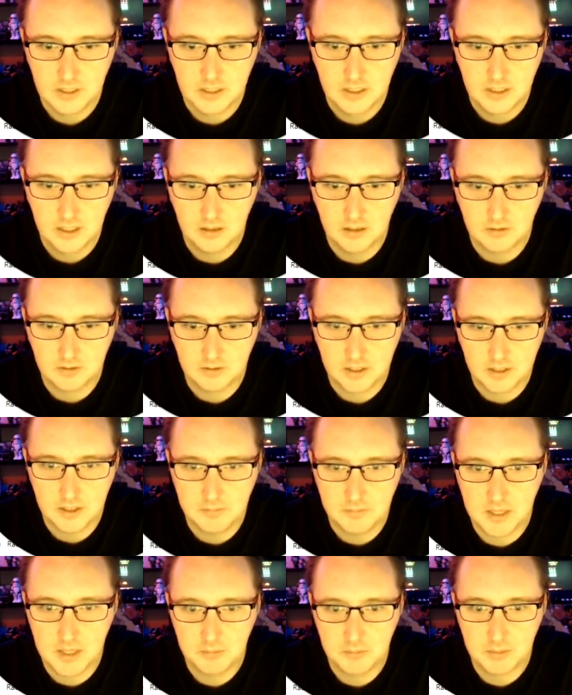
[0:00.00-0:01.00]
I'll
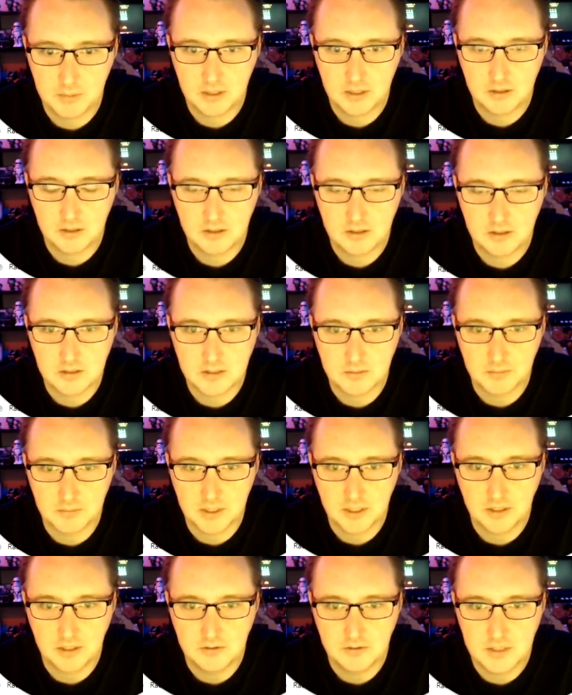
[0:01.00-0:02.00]
keep that button because I'm going
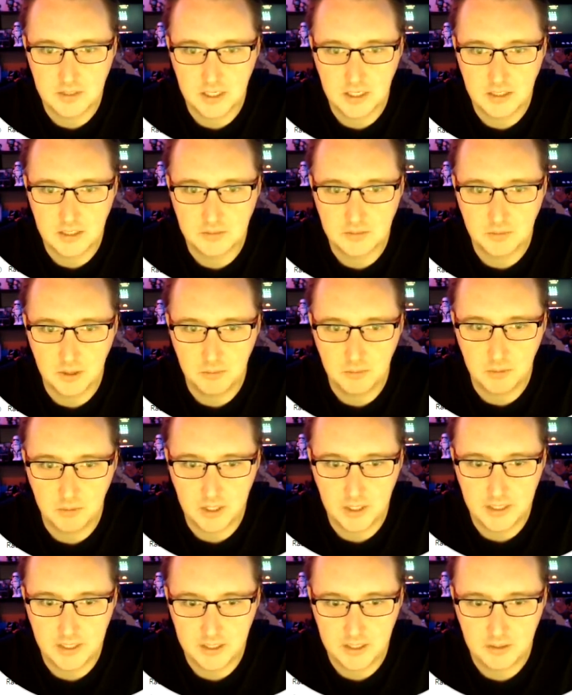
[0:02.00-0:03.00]
to use that as my
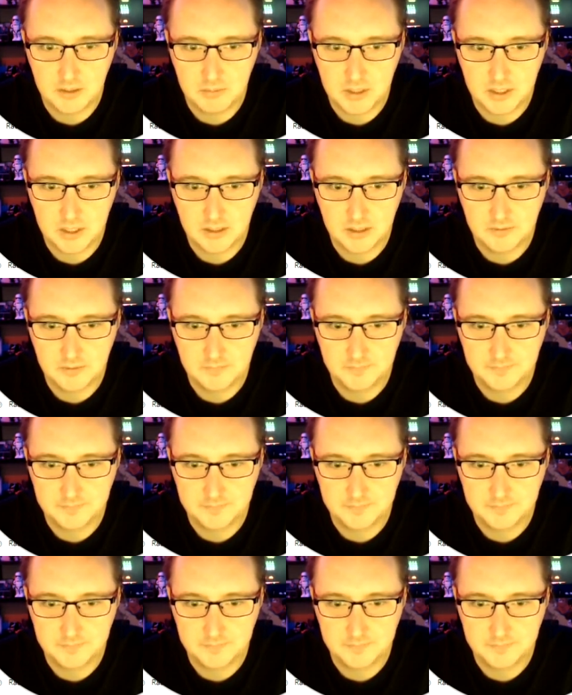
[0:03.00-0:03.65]
buy now button.